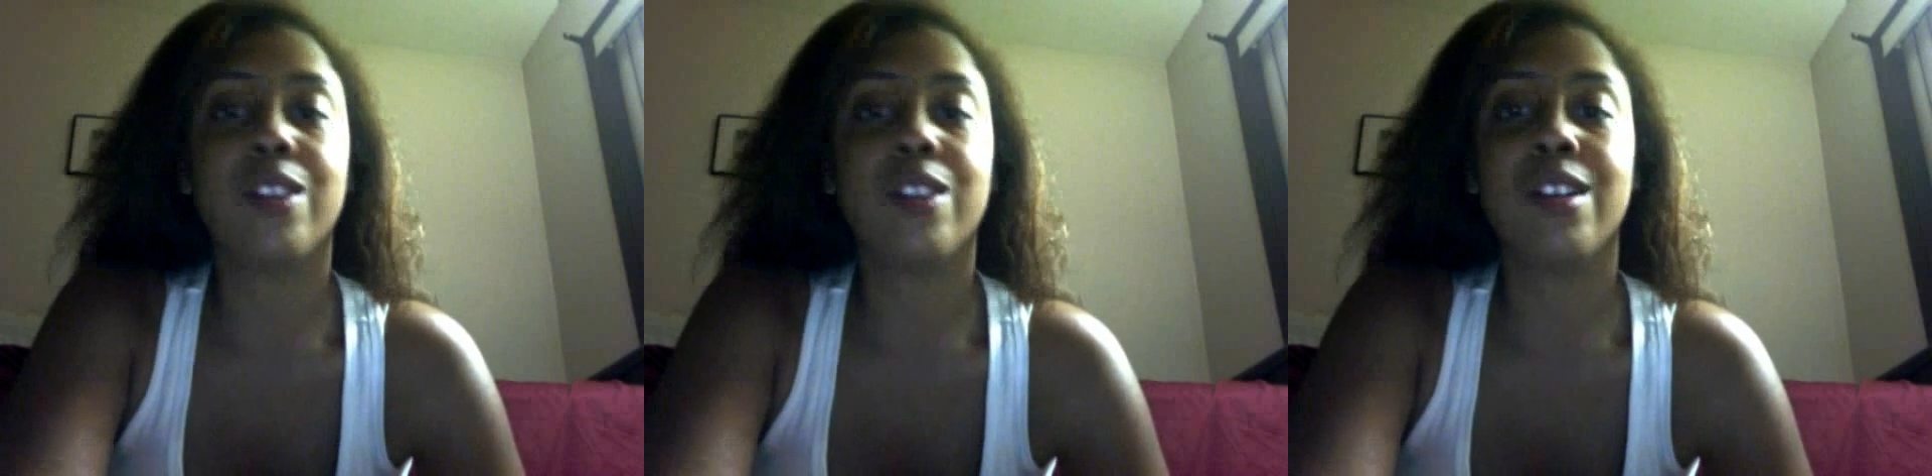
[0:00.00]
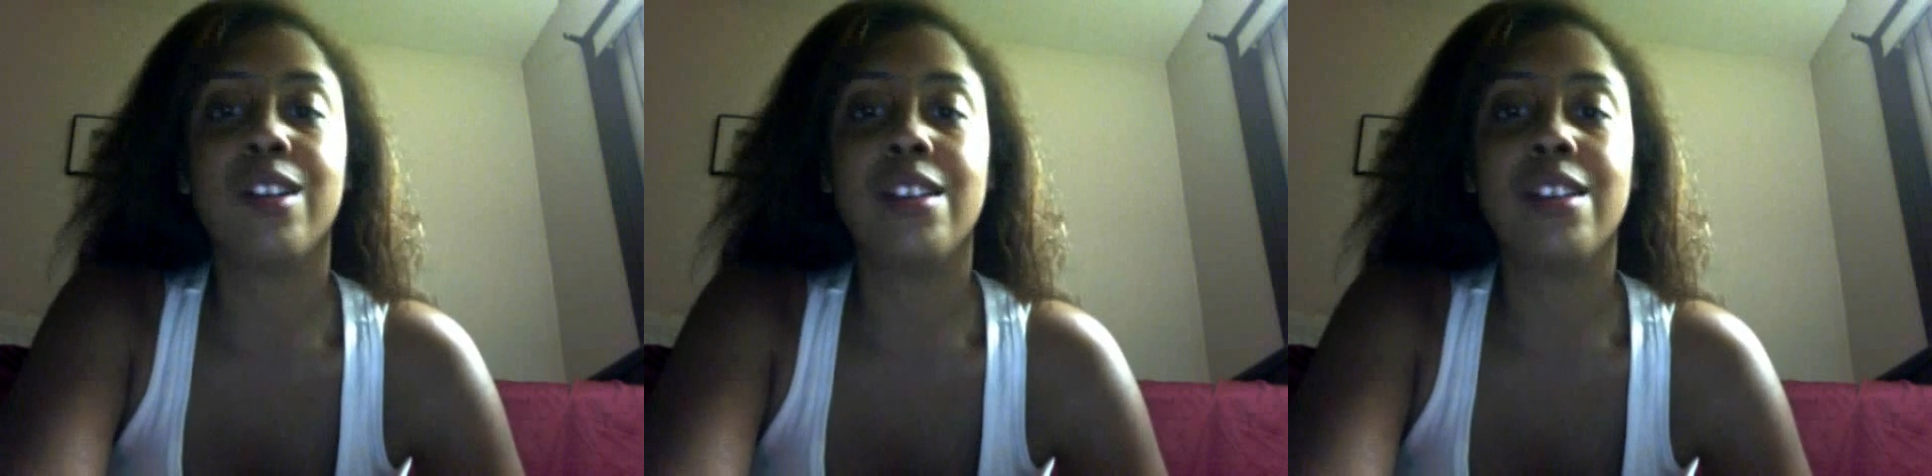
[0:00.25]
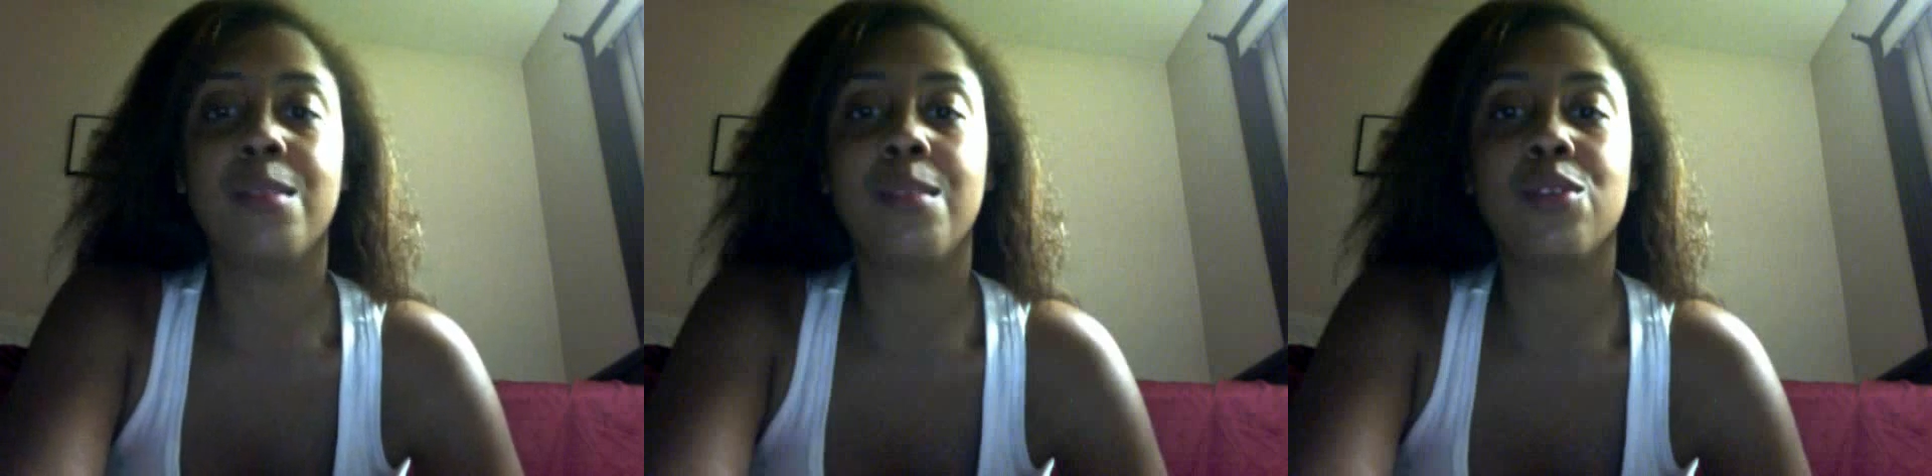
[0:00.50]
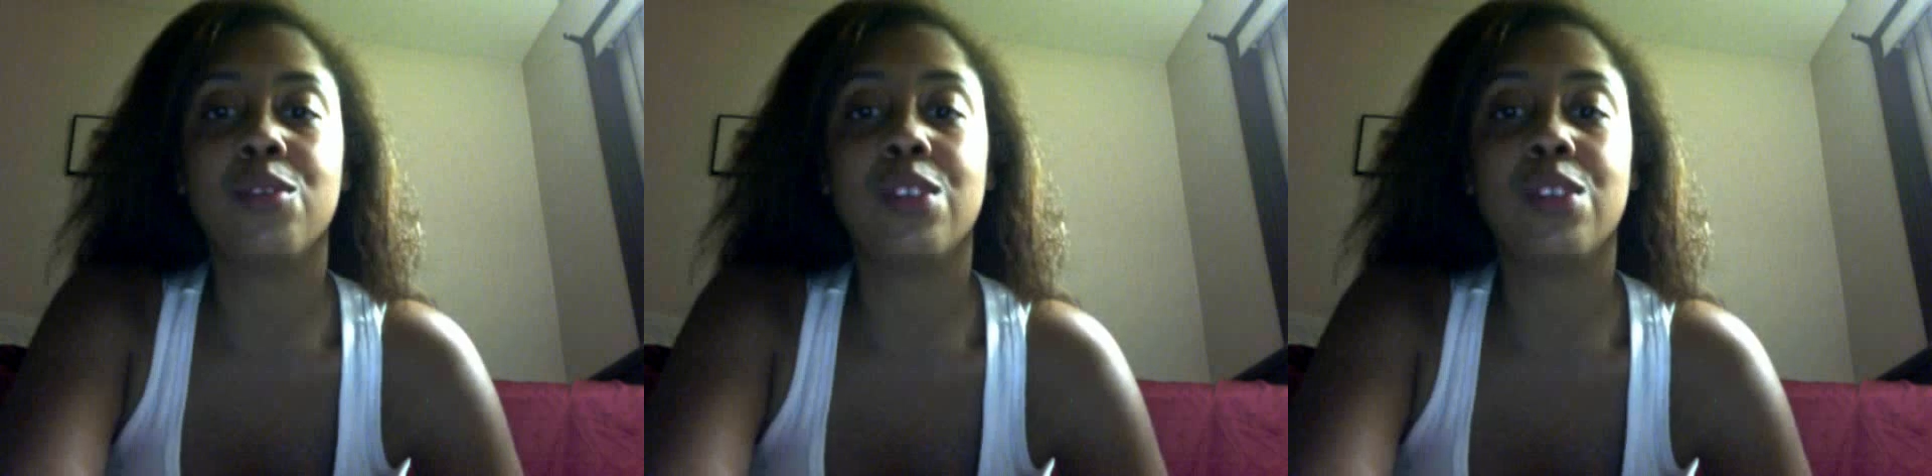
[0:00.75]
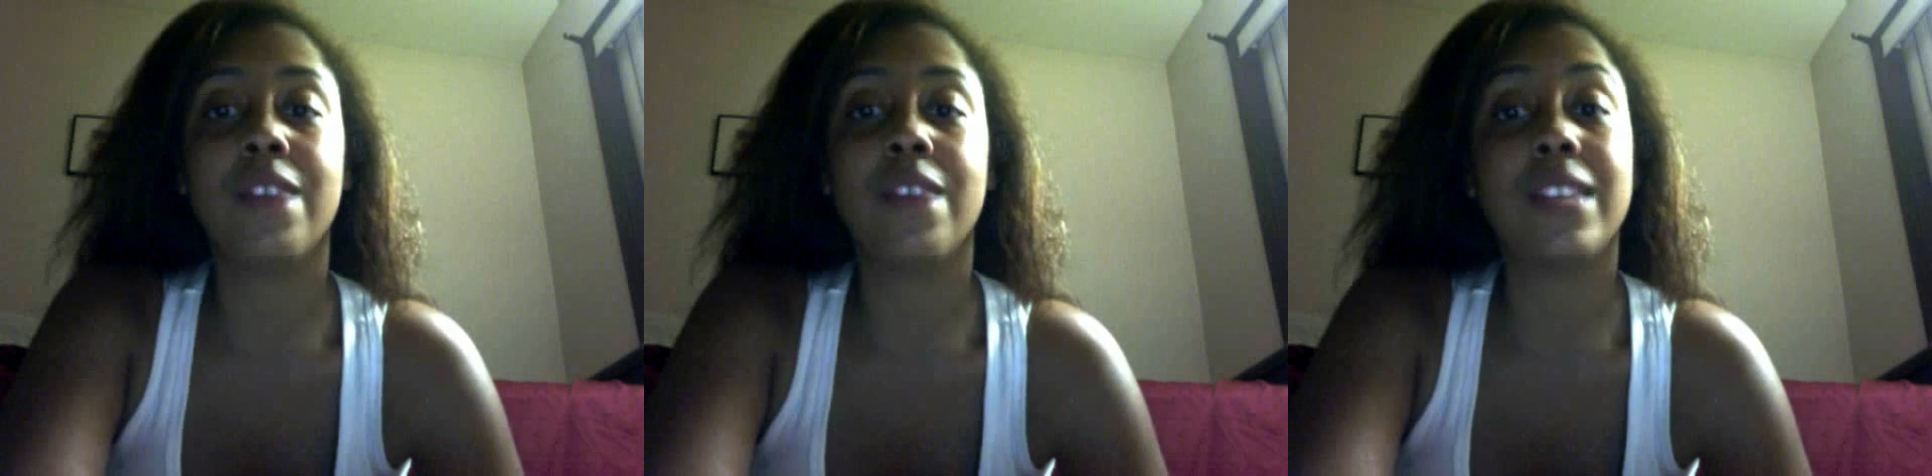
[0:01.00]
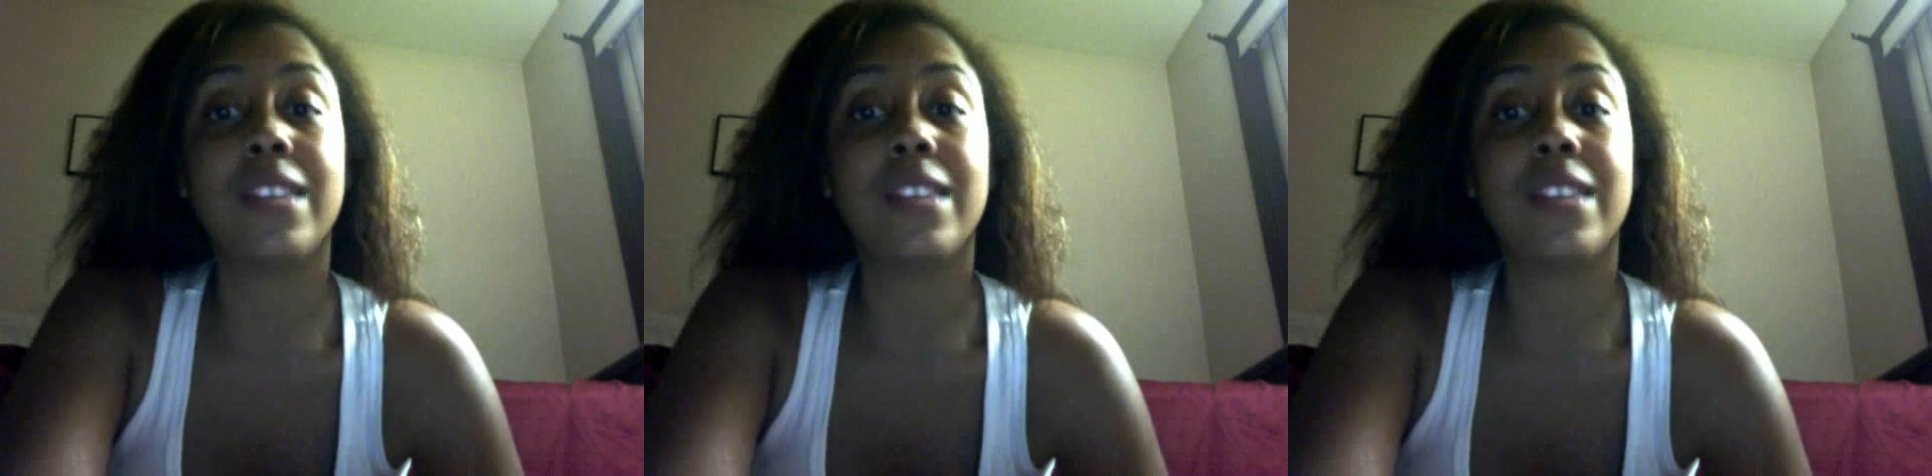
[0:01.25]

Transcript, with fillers: it curly the majority of the